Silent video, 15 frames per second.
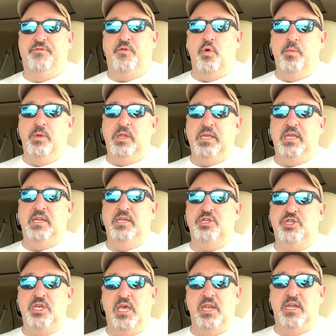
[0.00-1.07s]
formally
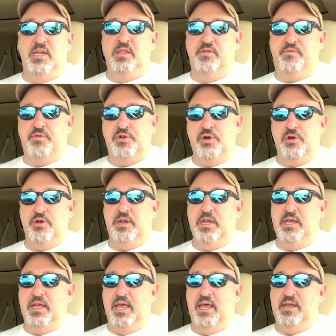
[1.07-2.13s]
initiated in the
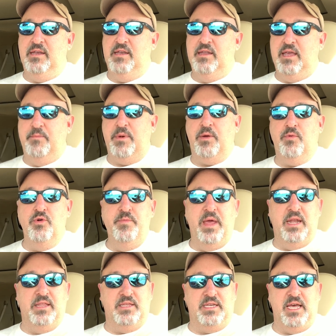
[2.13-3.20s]
fraternity, and my
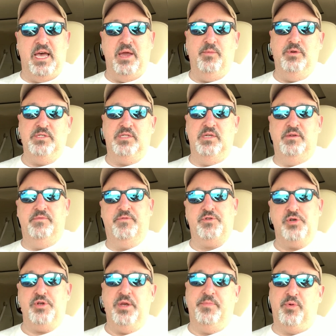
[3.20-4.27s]
roommate at the time was the
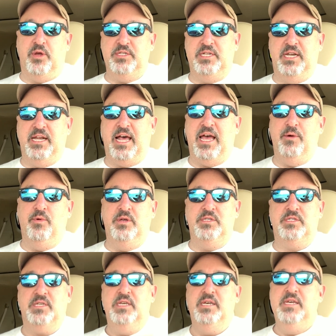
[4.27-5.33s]
fraternity president, I
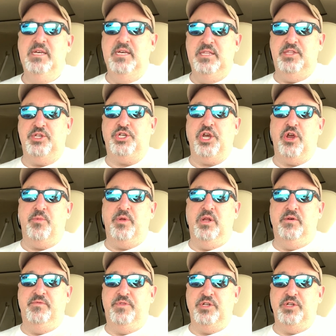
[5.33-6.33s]
was the chairman of the